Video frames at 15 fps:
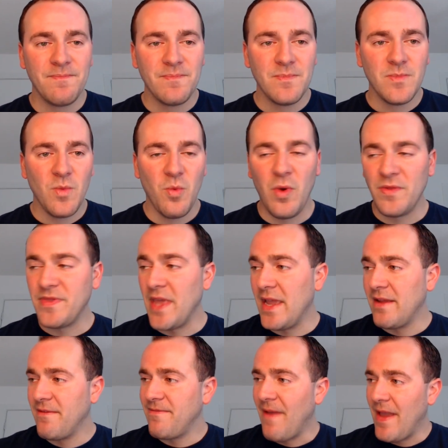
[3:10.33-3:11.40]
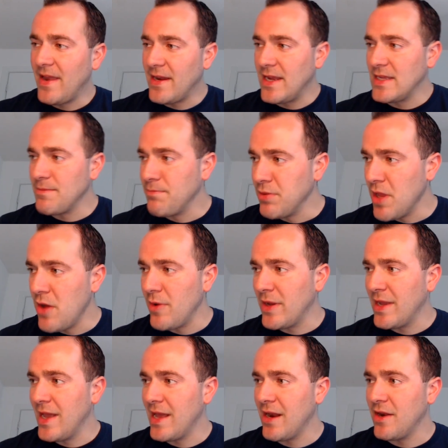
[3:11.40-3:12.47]
one thing, fan again blowing.
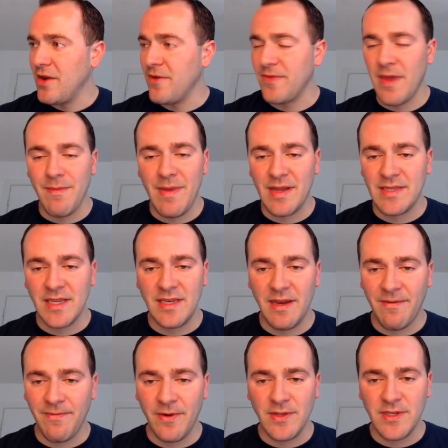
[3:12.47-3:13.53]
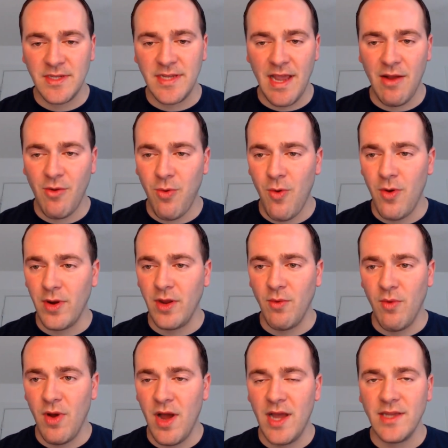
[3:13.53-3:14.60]
I don't know if that makes a difference sound
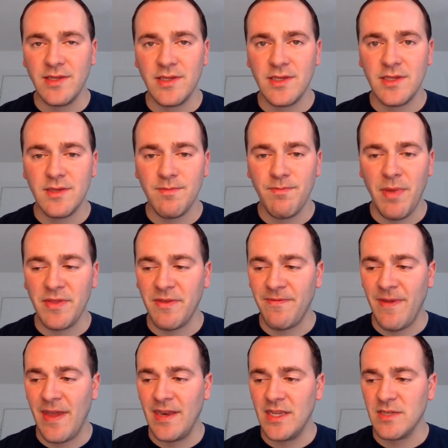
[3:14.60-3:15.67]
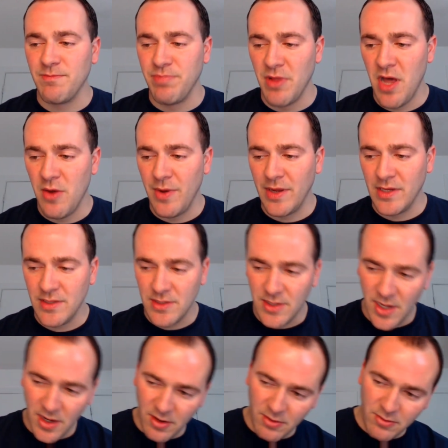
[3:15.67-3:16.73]
quality-wise, but the fan is blowing.
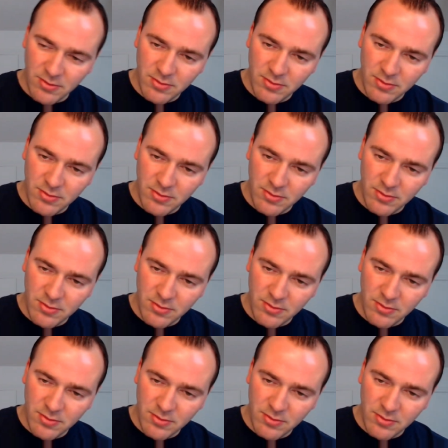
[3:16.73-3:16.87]
So,